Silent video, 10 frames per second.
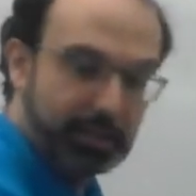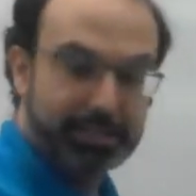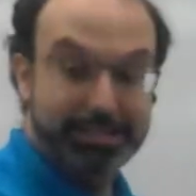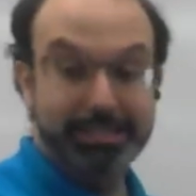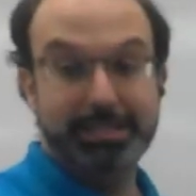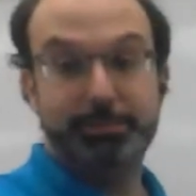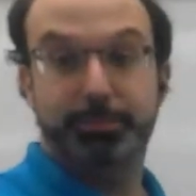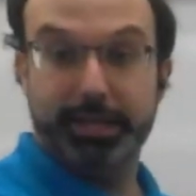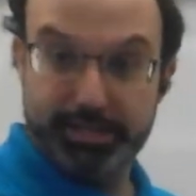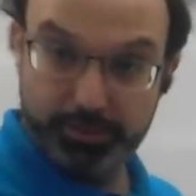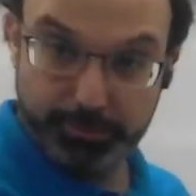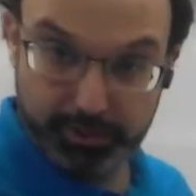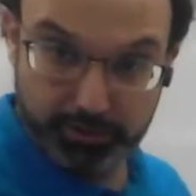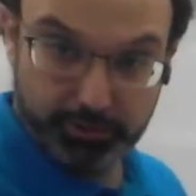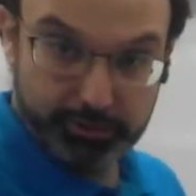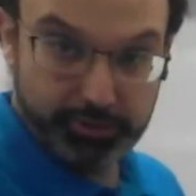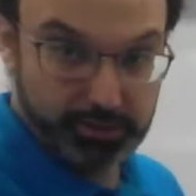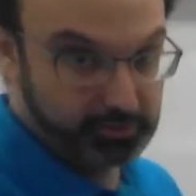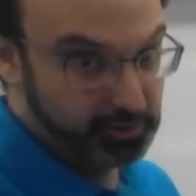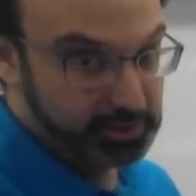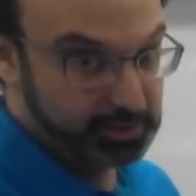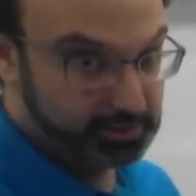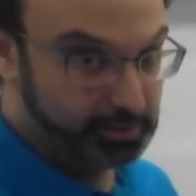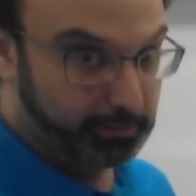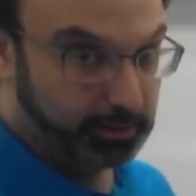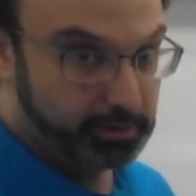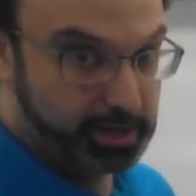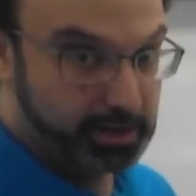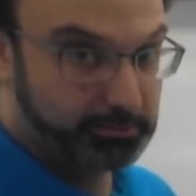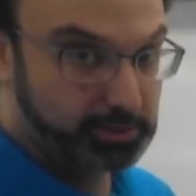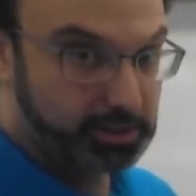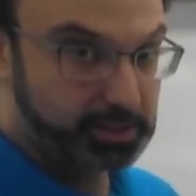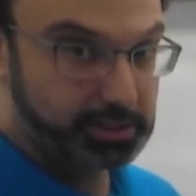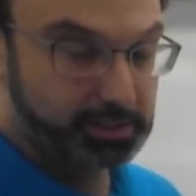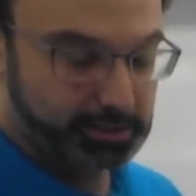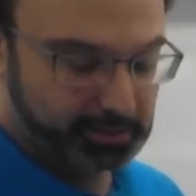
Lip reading: displacement, you'll notice, is a very similar name to distance.